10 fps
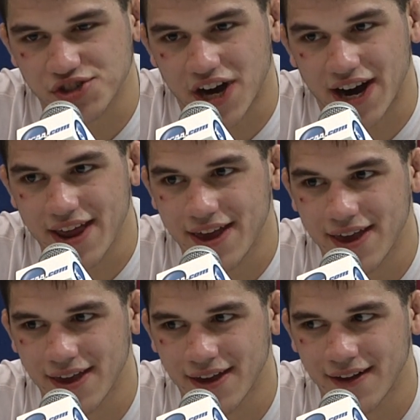shot,
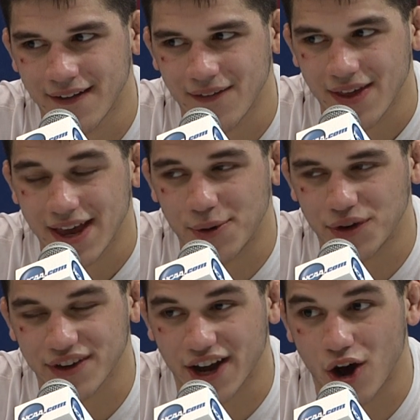it
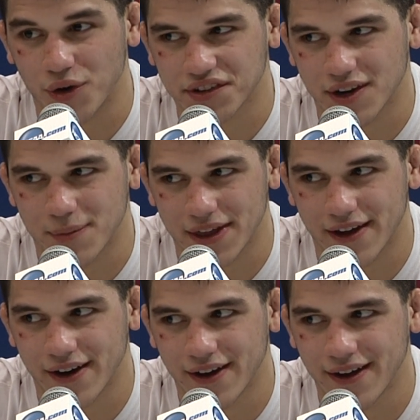was like, oh, it's going to be
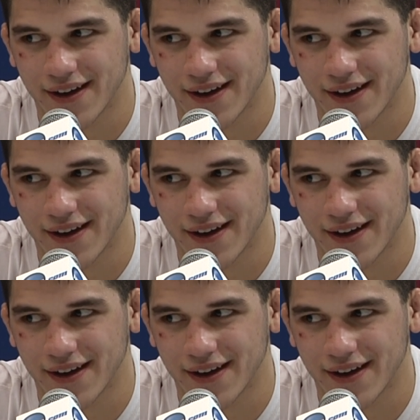there.